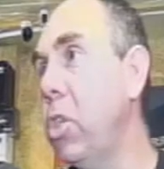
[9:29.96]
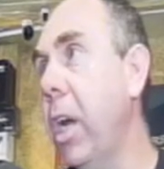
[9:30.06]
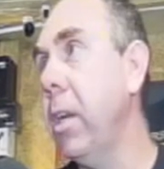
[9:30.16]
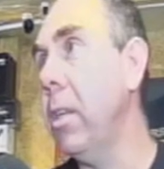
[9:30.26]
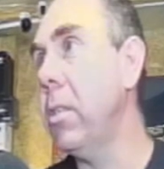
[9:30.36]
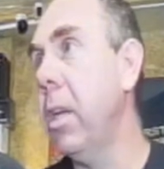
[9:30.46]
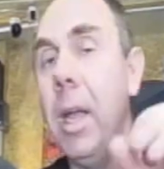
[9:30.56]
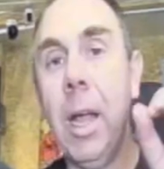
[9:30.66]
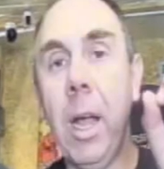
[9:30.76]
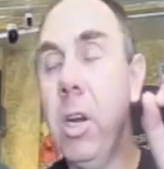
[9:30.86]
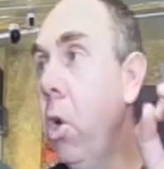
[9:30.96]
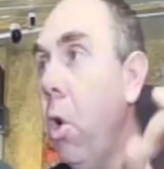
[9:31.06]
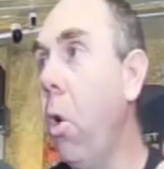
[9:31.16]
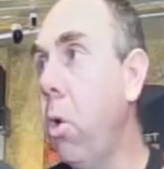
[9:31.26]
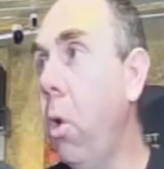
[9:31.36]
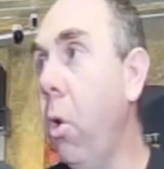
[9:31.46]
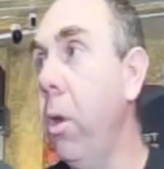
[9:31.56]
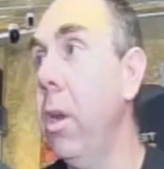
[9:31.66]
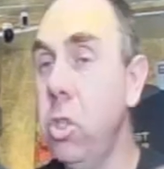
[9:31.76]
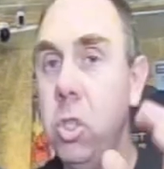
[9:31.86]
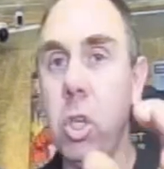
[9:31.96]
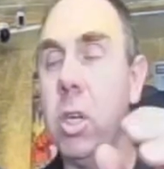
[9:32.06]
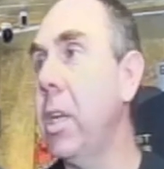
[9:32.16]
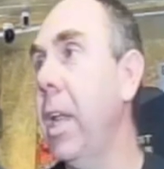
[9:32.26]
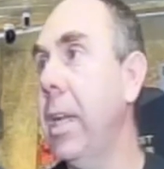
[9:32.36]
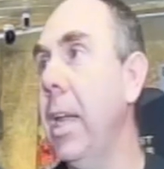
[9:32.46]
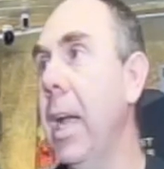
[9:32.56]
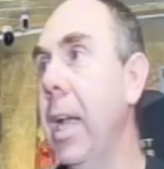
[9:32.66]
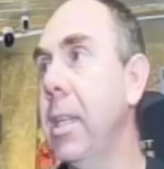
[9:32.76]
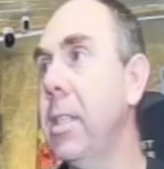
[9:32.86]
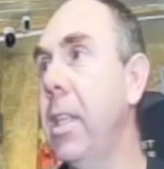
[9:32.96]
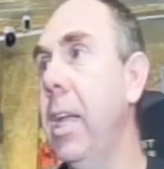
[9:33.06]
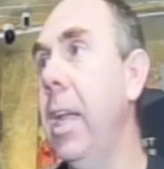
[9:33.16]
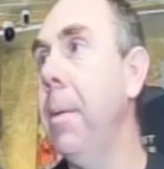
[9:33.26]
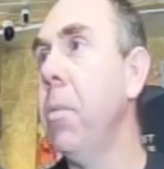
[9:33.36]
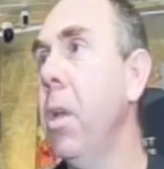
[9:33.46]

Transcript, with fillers: the channels and lock on just like it has there.